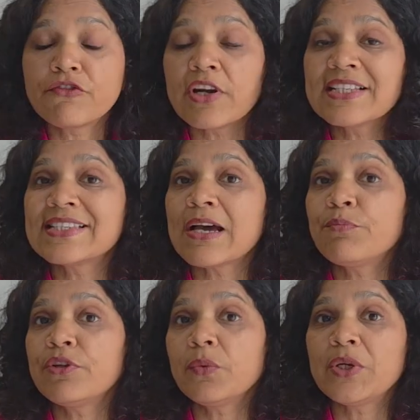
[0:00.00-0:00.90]
For
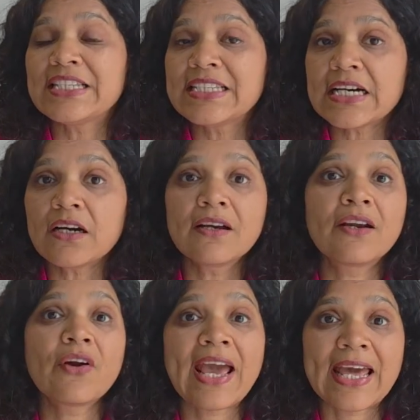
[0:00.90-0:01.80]
example, with the
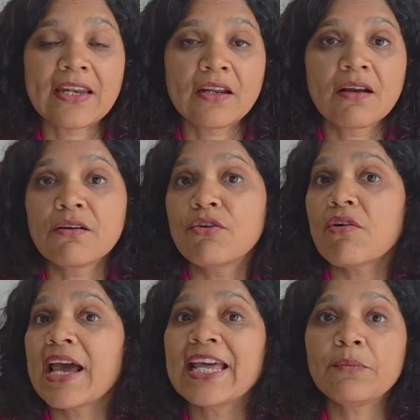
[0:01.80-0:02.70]

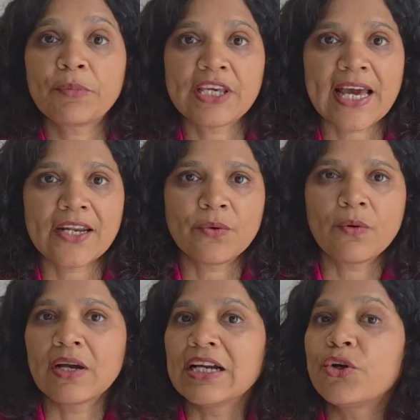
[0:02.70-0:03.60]
grand piano,
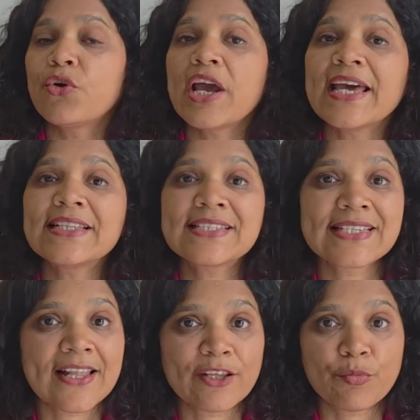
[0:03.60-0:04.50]
grand
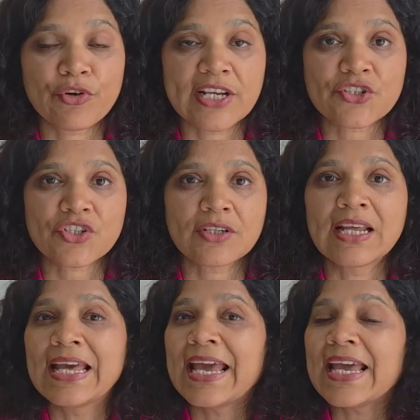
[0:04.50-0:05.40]
celebration.
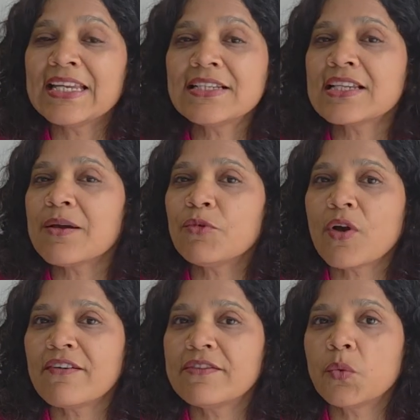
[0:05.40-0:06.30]
Anytime you
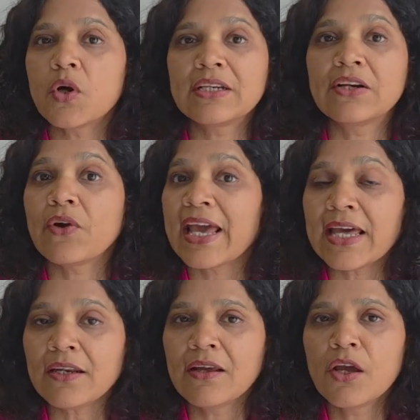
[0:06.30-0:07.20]
have the word
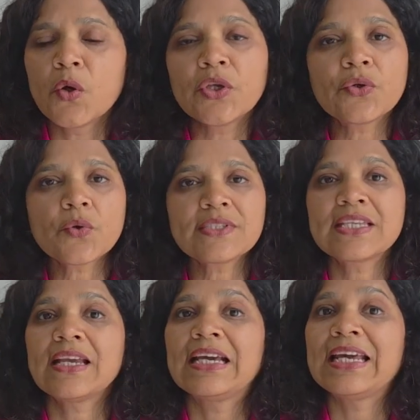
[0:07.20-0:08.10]
grand, you don't
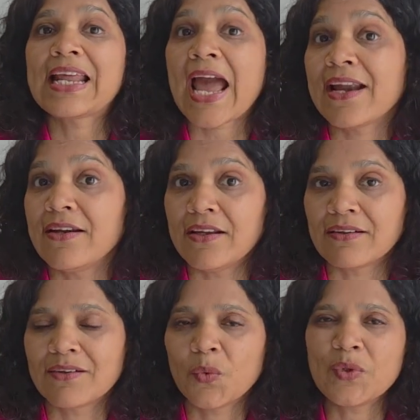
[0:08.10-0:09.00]
say grand,
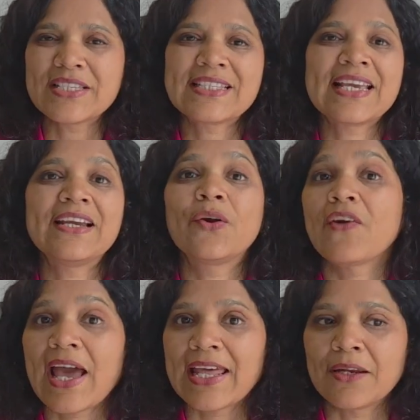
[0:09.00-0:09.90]
we say
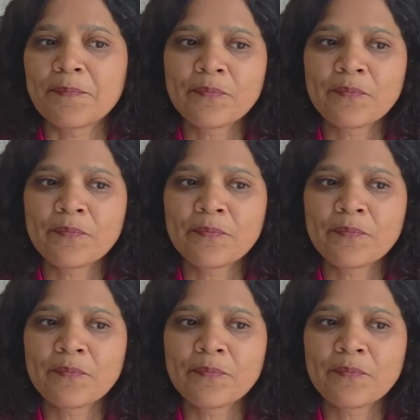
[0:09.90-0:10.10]
grand.